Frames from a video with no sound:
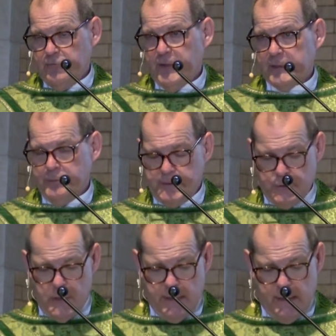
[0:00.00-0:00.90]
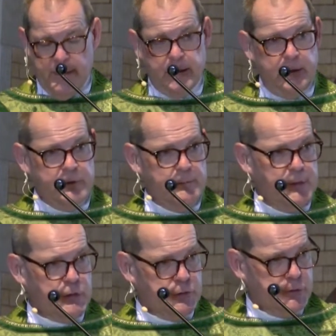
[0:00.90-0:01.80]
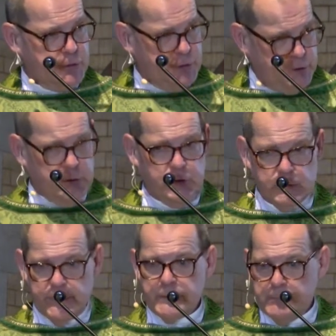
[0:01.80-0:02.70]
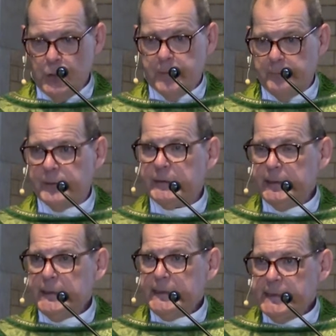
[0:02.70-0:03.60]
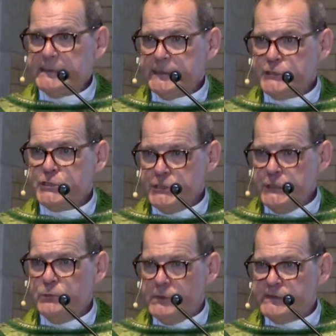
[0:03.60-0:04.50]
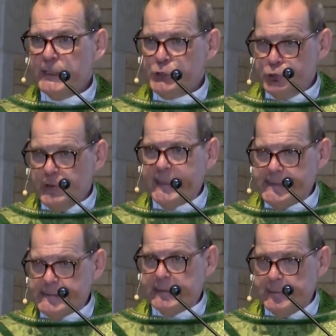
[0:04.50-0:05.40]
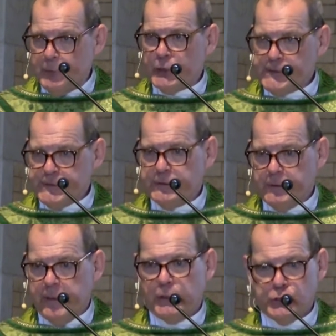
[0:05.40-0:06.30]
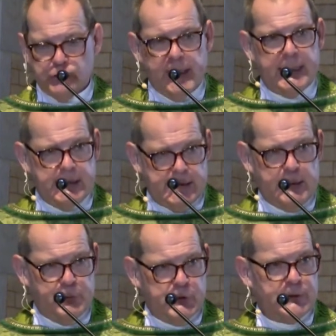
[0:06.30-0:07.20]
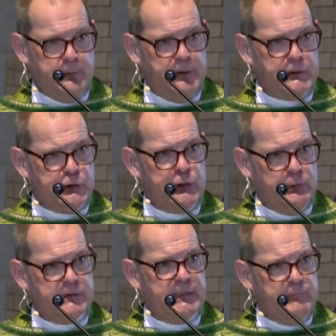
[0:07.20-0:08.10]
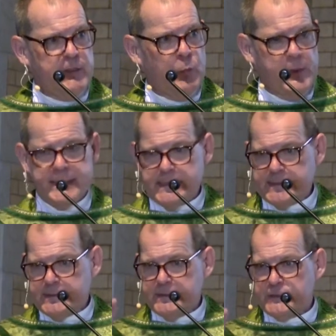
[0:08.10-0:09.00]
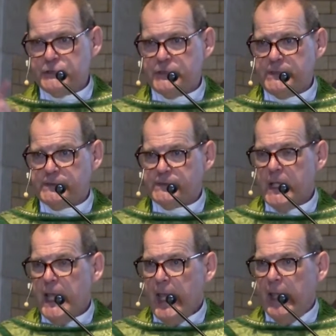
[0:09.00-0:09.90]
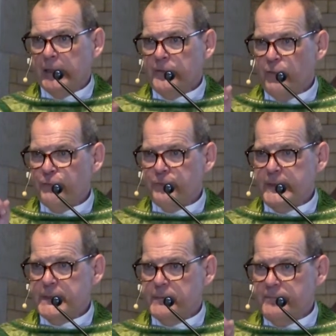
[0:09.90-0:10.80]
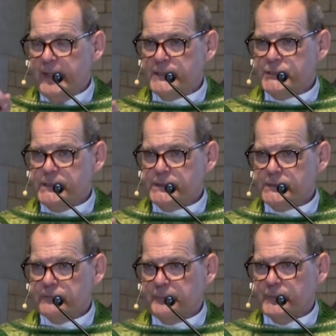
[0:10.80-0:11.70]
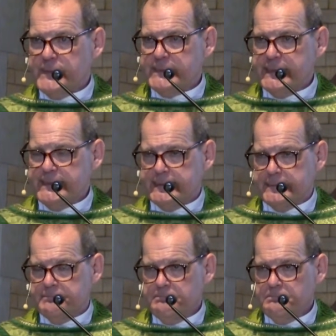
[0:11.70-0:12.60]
In fact, he was talking about Harriet Beecher Stowe at the moment, but he said she was a crazy person, a crazy person, because she was giving witness to this Jesus and the freedom that Jesus represented